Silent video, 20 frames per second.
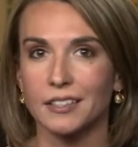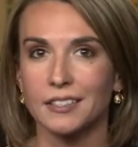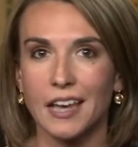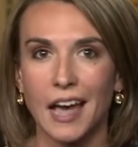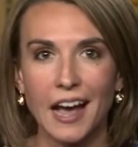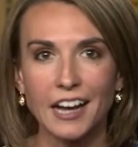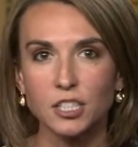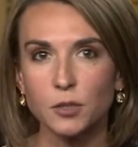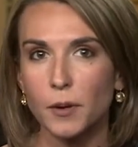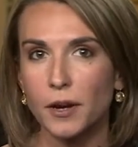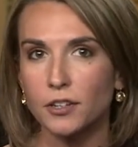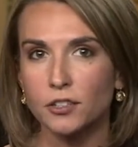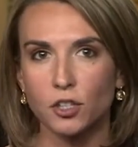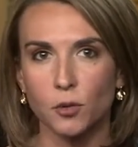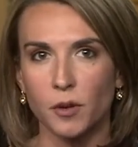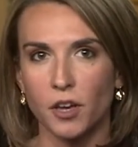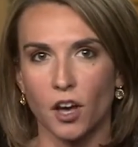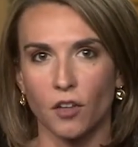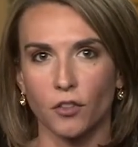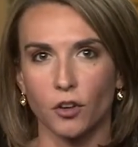taxpayers could
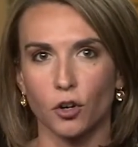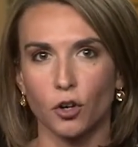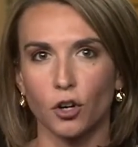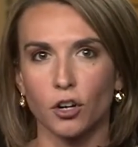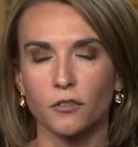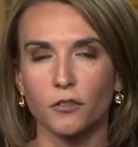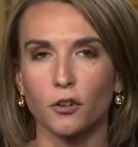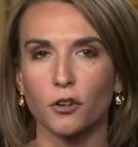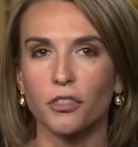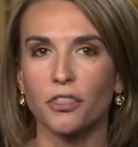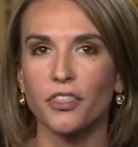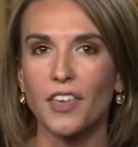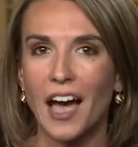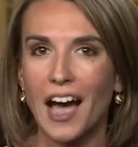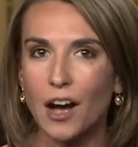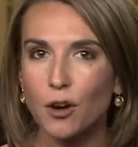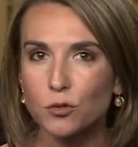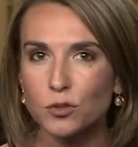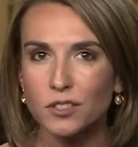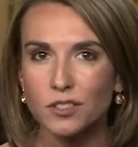be on the hook for
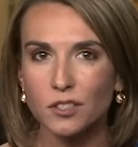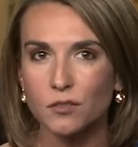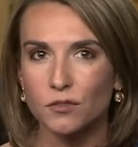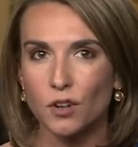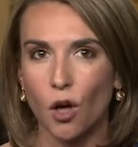thousands of